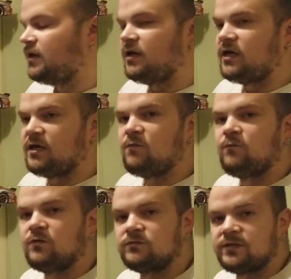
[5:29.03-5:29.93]
it
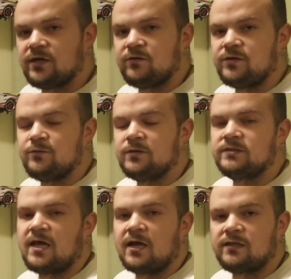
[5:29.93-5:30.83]
will tell you
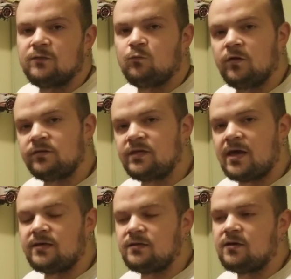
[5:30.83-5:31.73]
exactly what
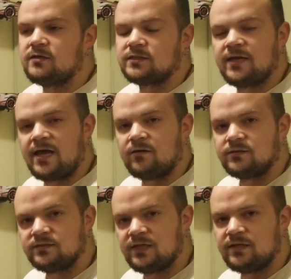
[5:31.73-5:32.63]
that does and how
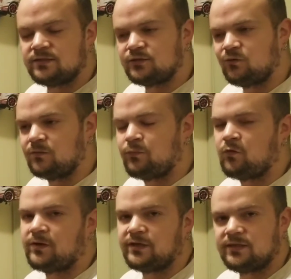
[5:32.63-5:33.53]
to set it to a
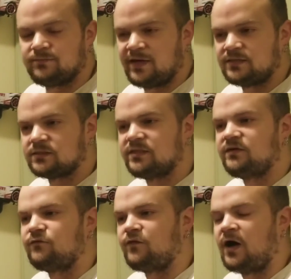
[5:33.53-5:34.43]
point. It basically
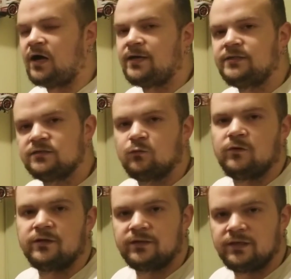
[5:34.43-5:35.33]
defines
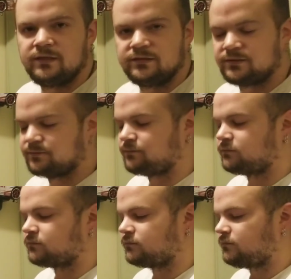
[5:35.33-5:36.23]
what it is
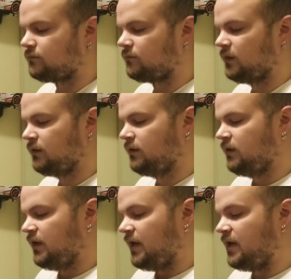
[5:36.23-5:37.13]

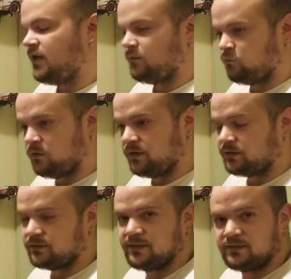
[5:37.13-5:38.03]
and what
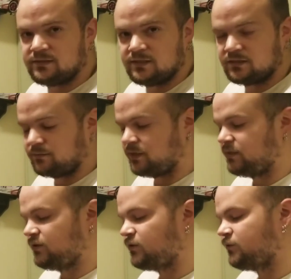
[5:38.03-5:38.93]
this system
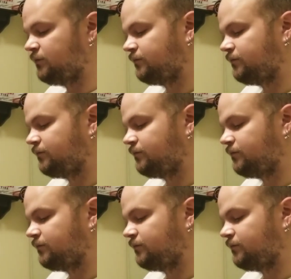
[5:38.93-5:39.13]
can do.